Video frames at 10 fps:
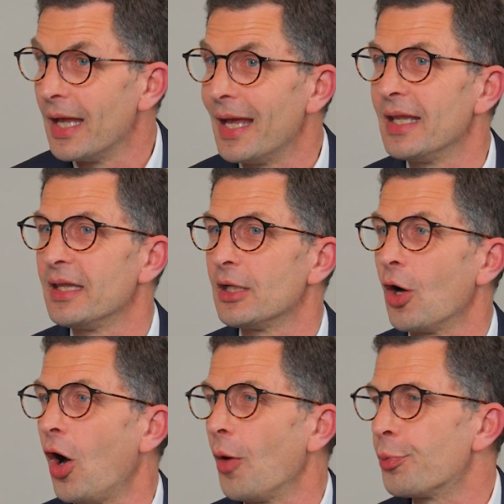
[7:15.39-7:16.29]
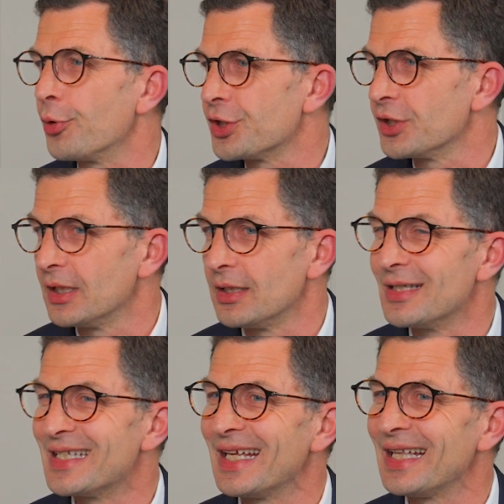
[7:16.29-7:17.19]
in the operation, in the
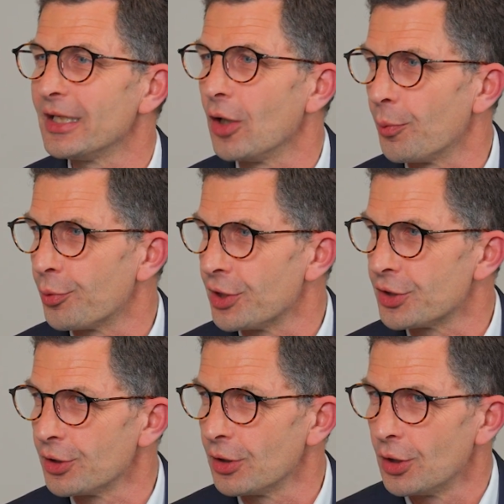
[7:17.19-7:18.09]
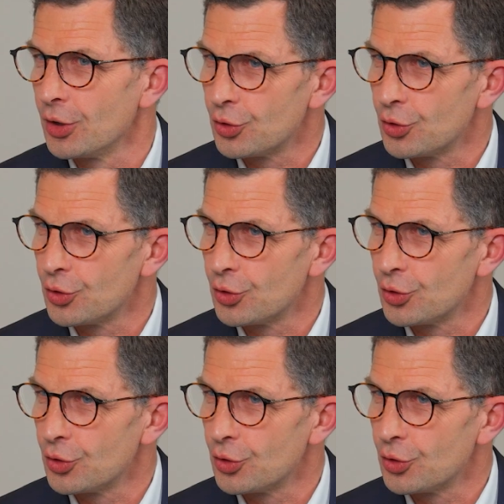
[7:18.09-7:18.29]
daily operation,